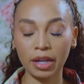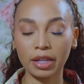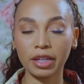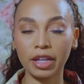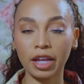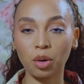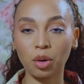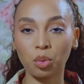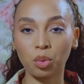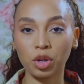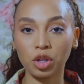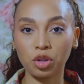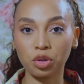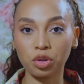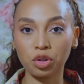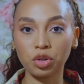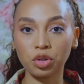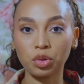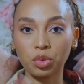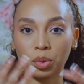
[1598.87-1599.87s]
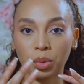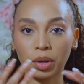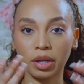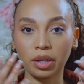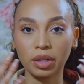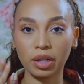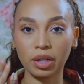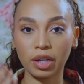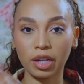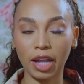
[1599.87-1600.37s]
that when you're
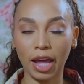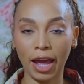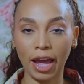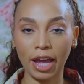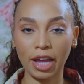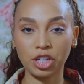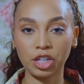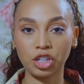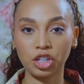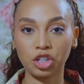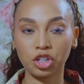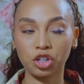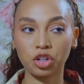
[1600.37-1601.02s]
doing the lash